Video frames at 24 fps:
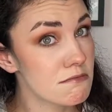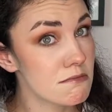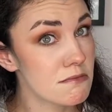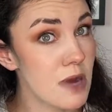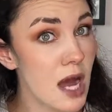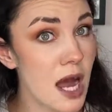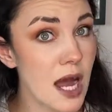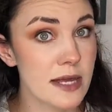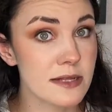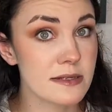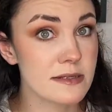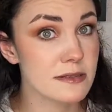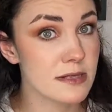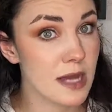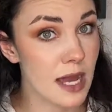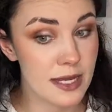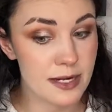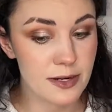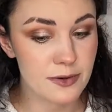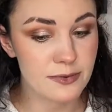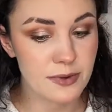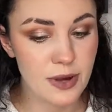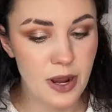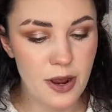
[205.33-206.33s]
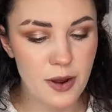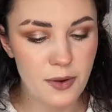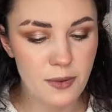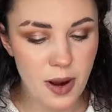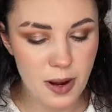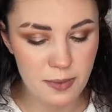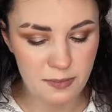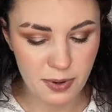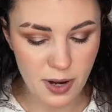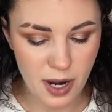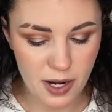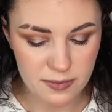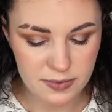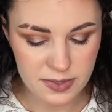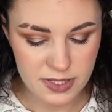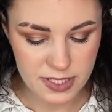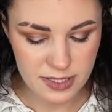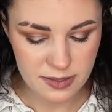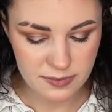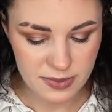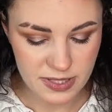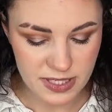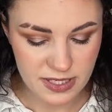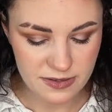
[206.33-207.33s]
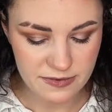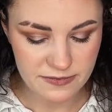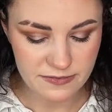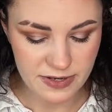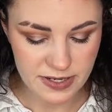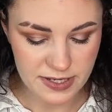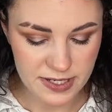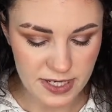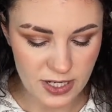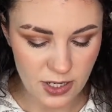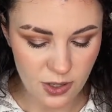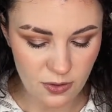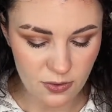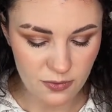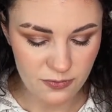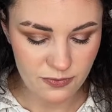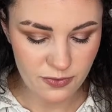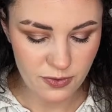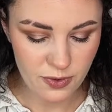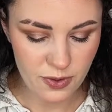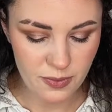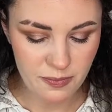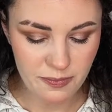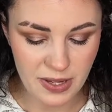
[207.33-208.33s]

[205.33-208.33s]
I don't know. I'm probably being very hopeful,